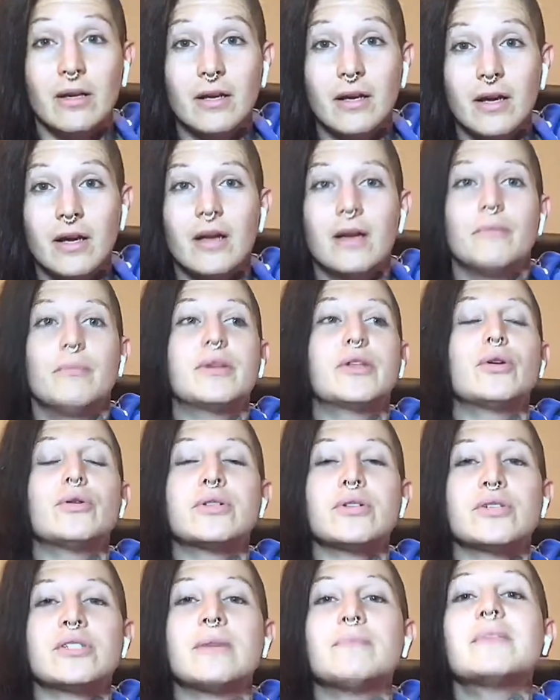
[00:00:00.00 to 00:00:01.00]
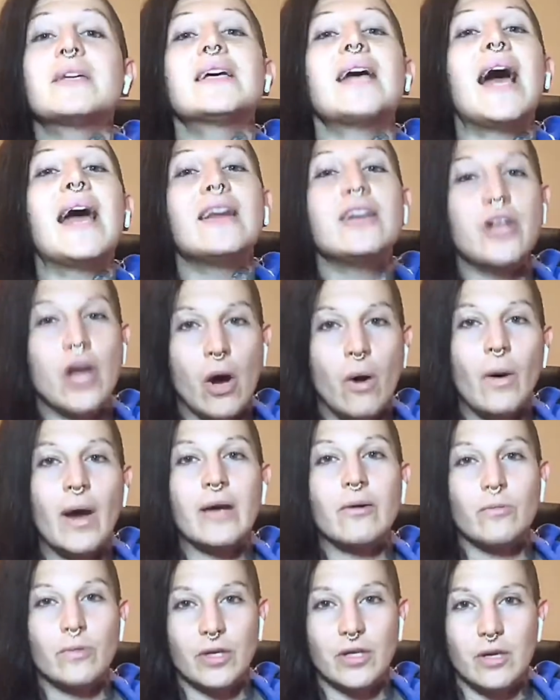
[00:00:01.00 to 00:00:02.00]
But those are something I know I
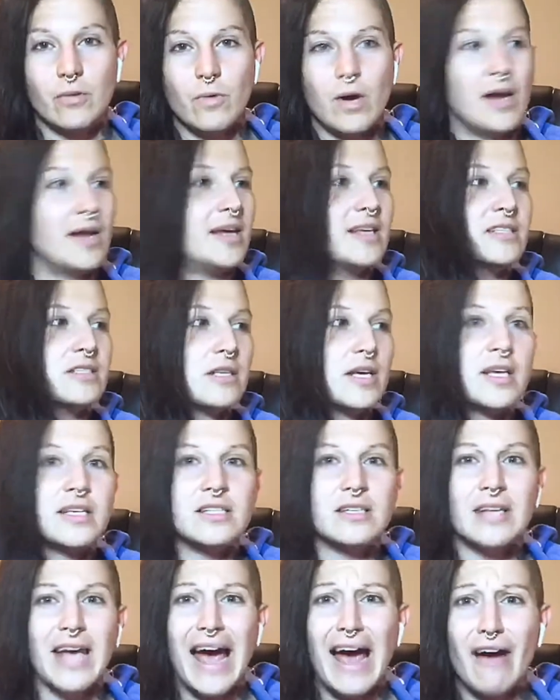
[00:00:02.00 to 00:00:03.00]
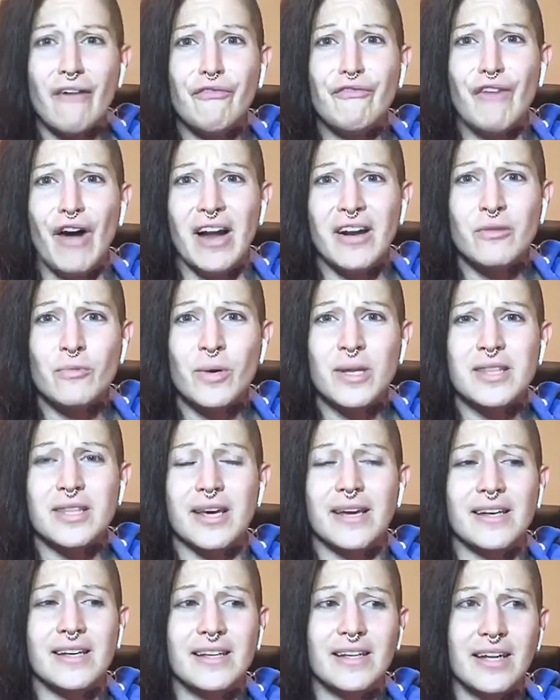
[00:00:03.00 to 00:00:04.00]
really want. Have fun with
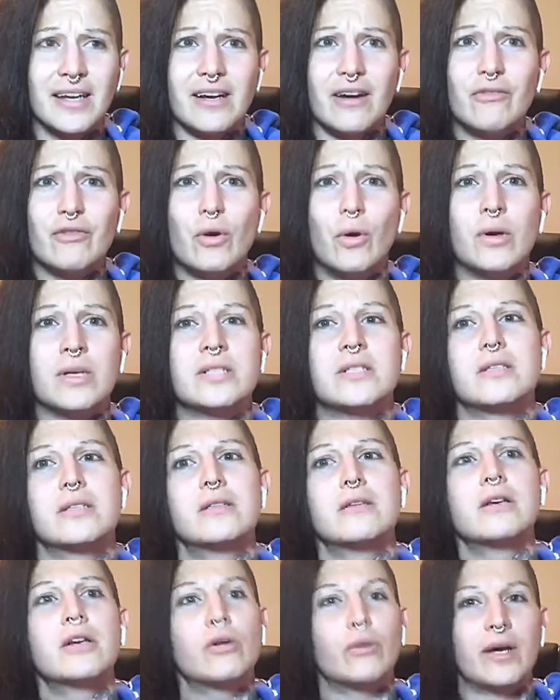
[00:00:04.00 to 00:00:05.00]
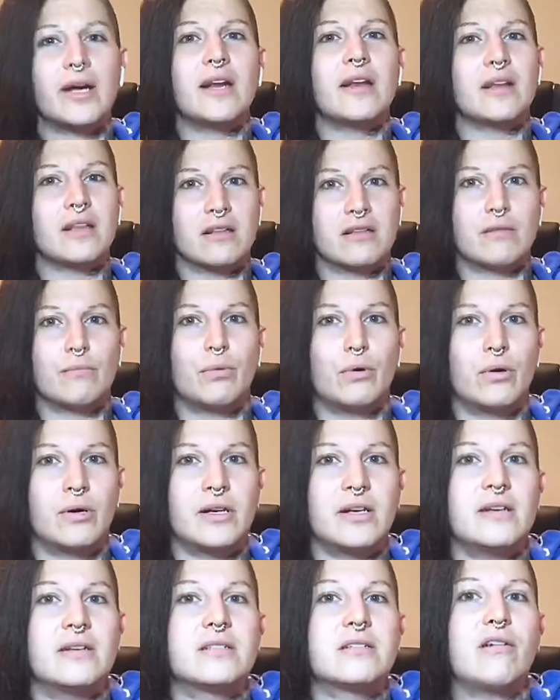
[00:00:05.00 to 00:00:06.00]
it. Like, of course, the creating of the board
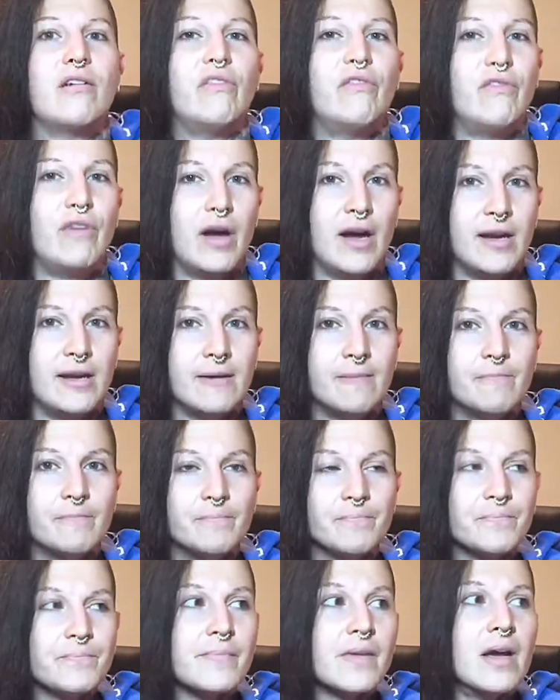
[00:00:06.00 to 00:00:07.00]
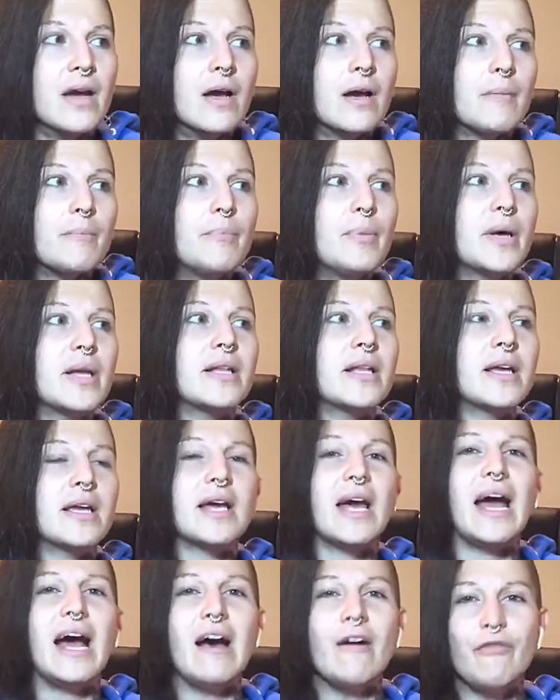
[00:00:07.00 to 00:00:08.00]
is fun, but like
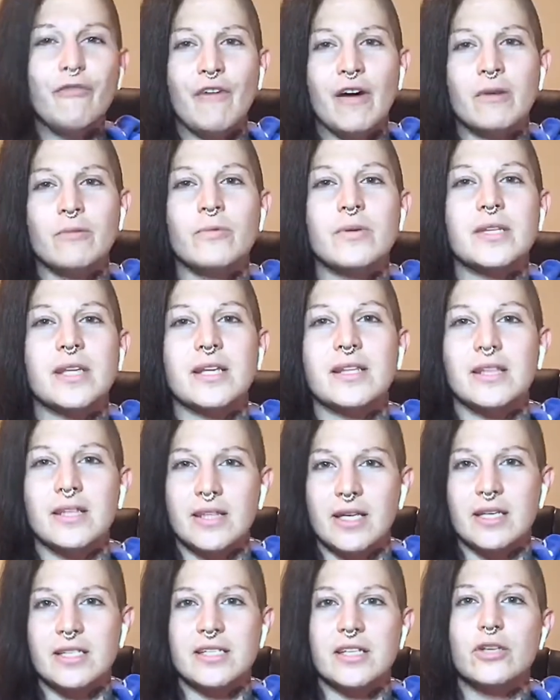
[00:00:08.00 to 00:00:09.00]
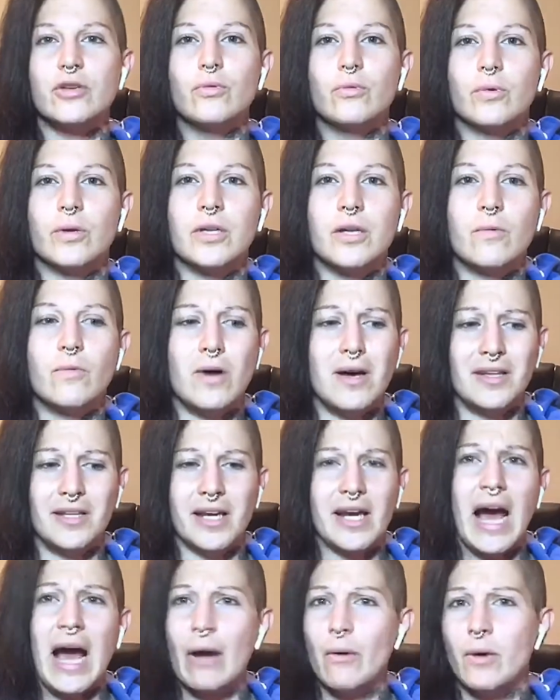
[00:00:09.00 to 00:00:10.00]
have fun with like the things that you really want.
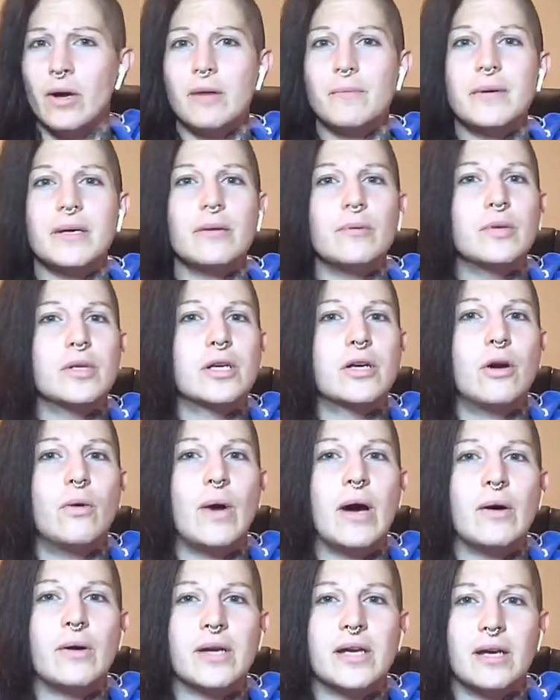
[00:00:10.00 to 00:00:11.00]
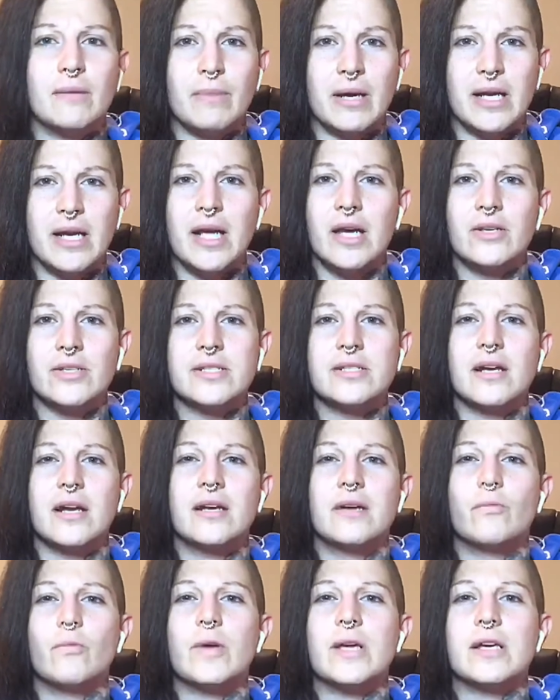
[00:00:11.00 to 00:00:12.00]
Like I want to be able to go out and get my nails
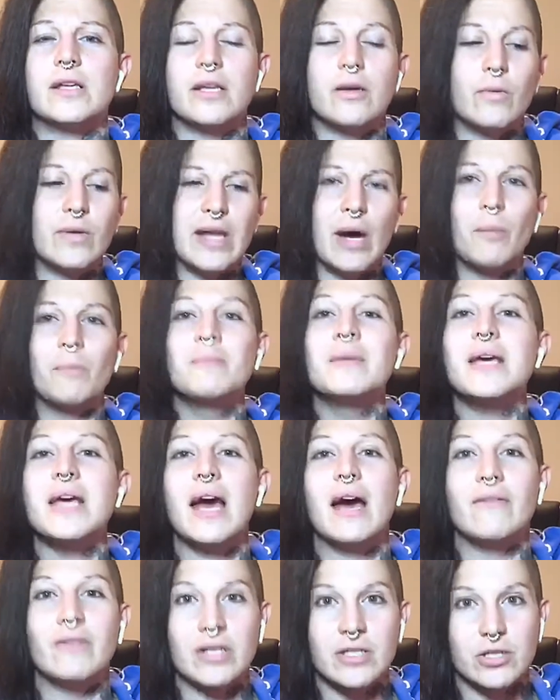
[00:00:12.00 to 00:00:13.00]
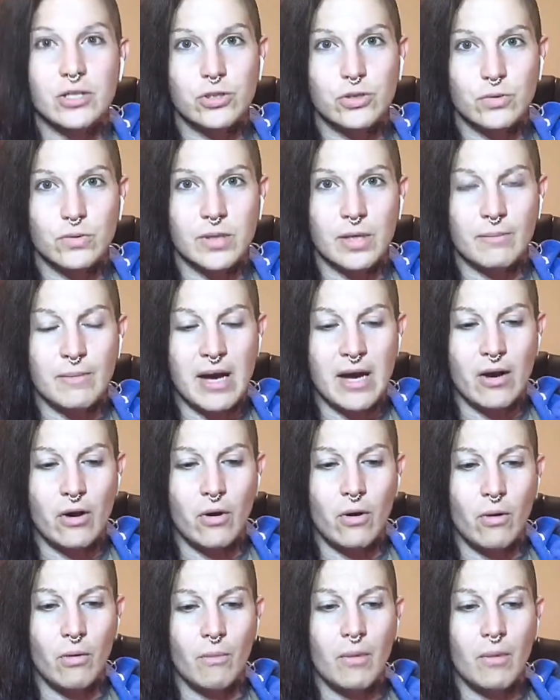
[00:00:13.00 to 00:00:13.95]
done weekly without me having to do them at home.